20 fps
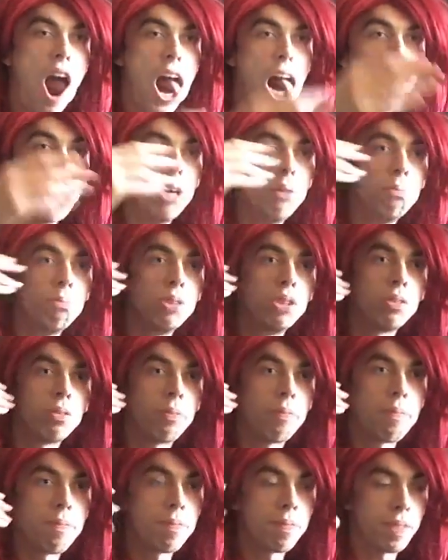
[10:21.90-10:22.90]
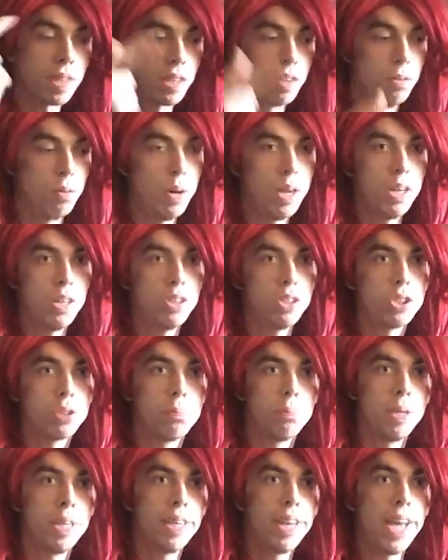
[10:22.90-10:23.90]
Um,
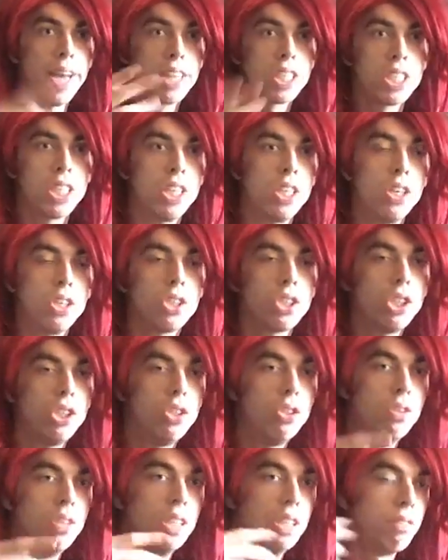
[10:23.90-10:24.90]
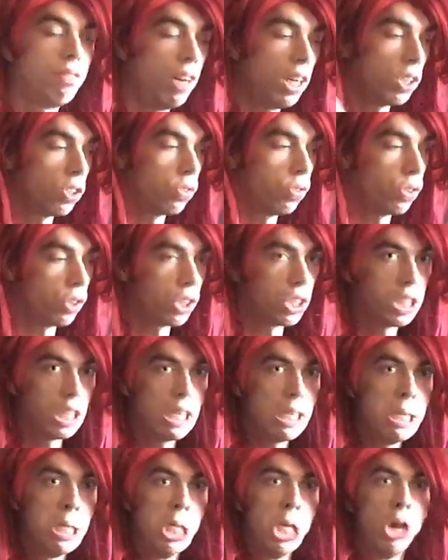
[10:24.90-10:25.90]
whales being actually also vital for the
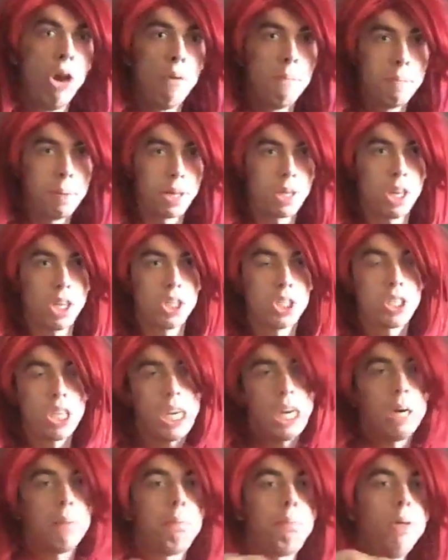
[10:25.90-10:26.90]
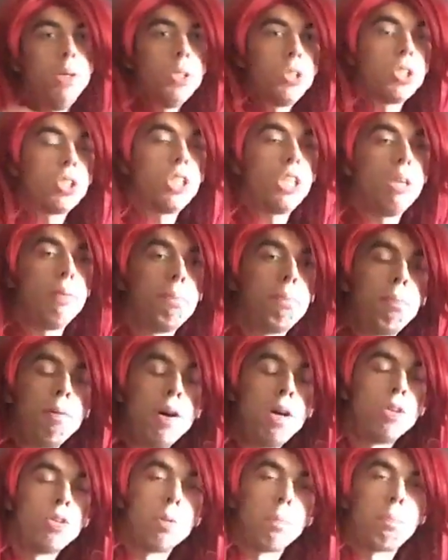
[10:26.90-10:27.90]
sea because they're put the
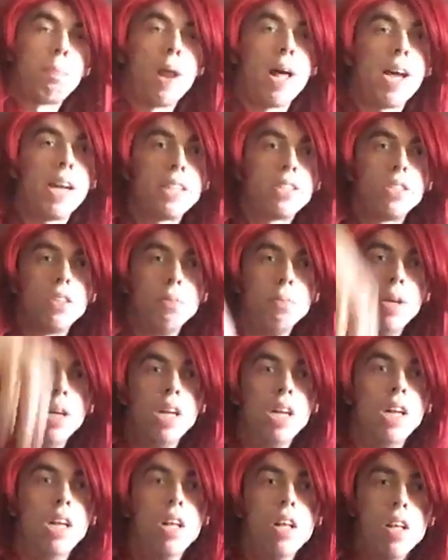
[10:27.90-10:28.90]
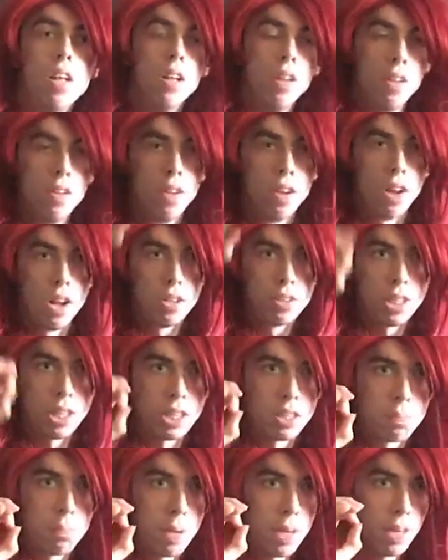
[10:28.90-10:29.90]
protoplankton
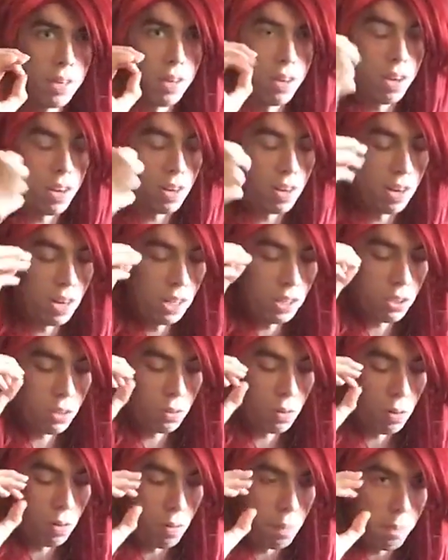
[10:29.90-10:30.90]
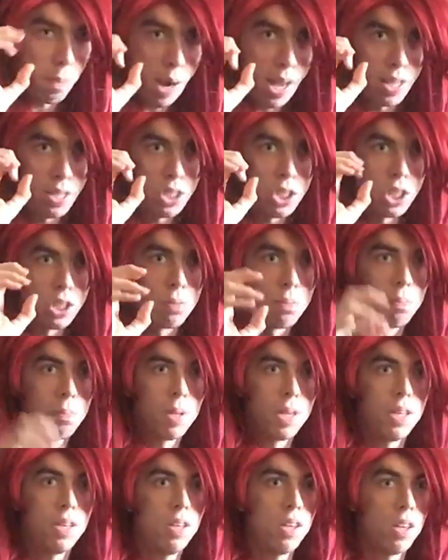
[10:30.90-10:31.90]
that been little plants that
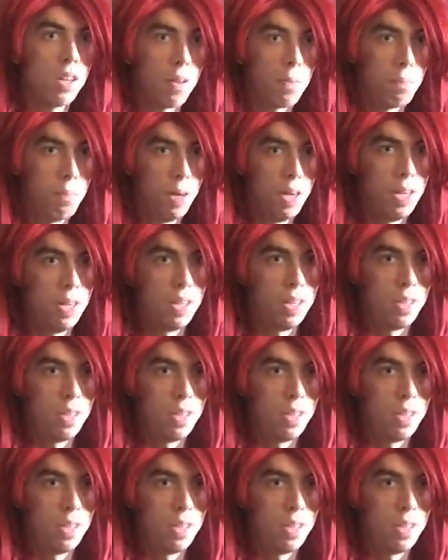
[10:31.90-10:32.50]
been um,